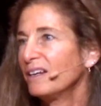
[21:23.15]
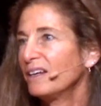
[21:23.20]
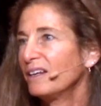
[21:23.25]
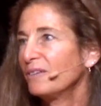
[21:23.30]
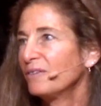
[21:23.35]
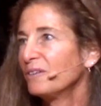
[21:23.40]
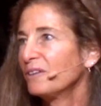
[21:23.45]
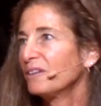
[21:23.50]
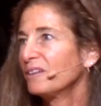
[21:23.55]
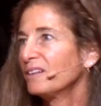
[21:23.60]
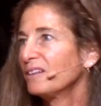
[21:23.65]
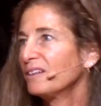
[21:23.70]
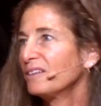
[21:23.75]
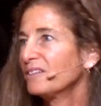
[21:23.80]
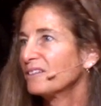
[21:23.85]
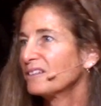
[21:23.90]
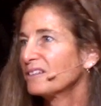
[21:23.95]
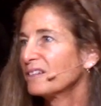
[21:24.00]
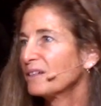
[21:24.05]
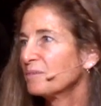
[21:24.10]
And really
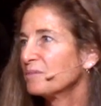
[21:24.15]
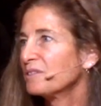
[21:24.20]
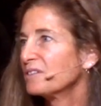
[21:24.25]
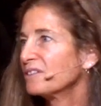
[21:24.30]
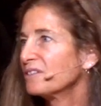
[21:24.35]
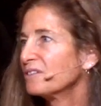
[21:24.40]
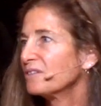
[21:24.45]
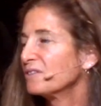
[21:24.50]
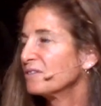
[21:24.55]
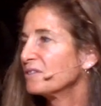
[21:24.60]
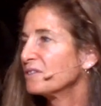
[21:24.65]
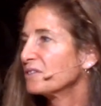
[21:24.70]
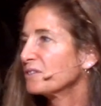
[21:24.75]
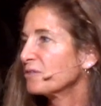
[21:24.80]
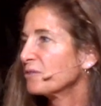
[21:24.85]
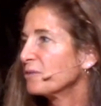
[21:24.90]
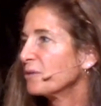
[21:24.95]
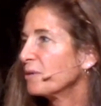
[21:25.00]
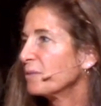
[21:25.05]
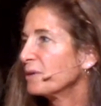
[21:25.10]
they're substitutes
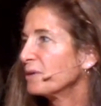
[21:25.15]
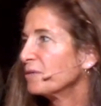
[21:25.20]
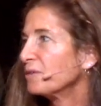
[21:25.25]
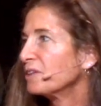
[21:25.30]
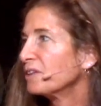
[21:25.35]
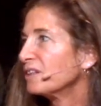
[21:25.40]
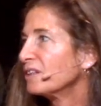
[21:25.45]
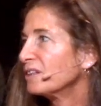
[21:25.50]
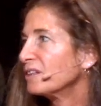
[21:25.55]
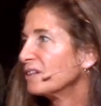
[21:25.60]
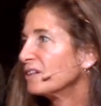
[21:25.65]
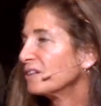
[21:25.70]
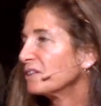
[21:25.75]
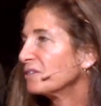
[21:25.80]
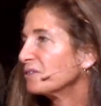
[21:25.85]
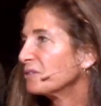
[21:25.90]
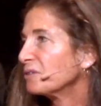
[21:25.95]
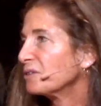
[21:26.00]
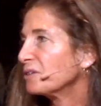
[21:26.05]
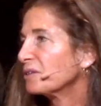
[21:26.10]
for what we really
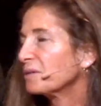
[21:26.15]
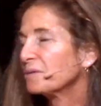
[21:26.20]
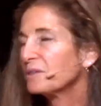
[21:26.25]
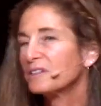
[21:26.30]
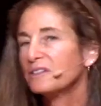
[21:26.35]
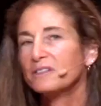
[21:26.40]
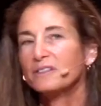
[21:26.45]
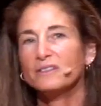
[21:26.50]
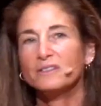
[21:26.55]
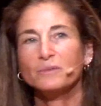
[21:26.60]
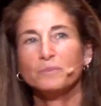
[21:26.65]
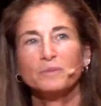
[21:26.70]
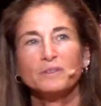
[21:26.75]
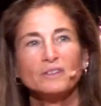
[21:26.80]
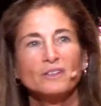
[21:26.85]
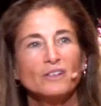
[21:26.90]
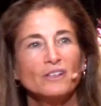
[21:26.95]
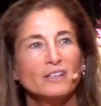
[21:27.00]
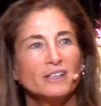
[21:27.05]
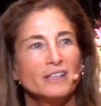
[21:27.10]
long for, which is
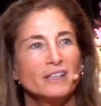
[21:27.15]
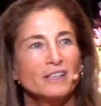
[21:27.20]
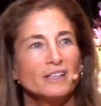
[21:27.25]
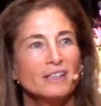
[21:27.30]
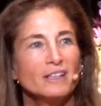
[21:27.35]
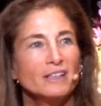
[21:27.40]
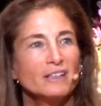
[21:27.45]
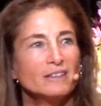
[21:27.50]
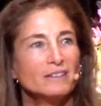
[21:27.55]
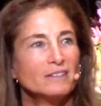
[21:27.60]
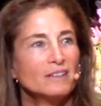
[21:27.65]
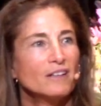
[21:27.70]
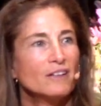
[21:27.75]
belonging,